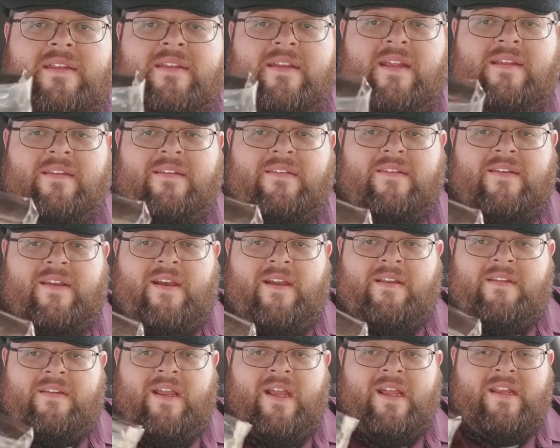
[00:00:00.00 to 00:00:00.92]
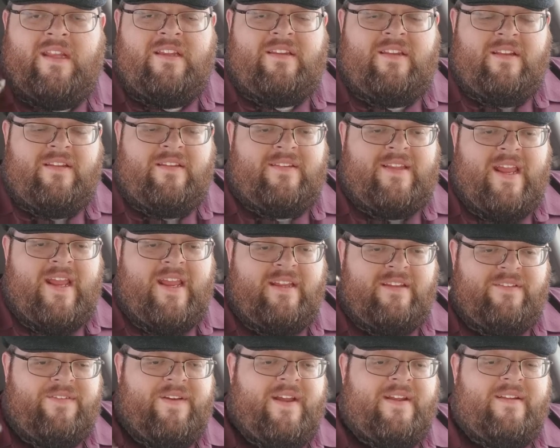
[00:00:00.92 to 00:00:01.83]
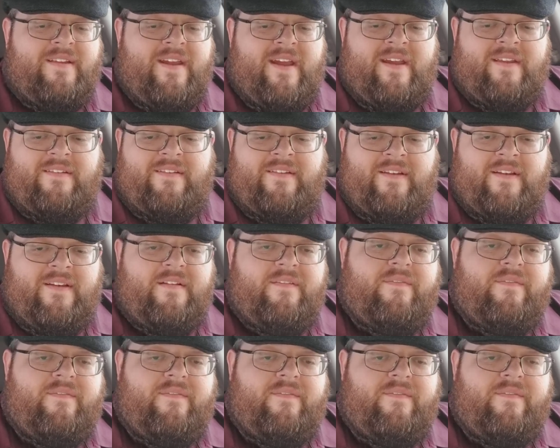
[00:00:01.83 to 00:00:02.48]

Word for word: a decent size, and these things taste fantastic.